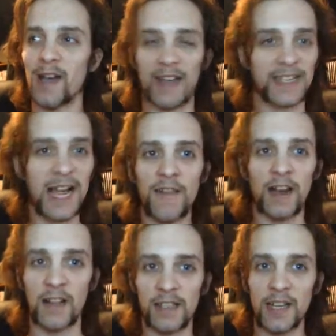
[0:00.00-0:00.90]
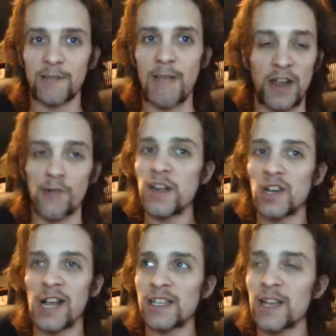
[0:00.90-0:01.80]
A sci-fi classic, a
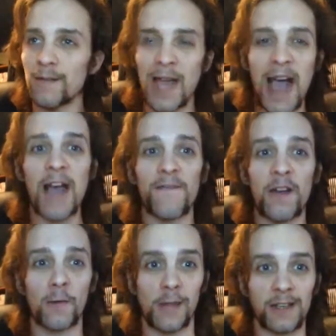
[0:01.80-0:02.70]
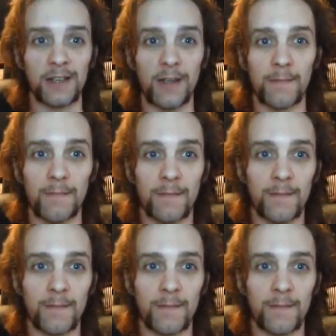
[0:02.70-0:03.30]
creature classic, a film classic.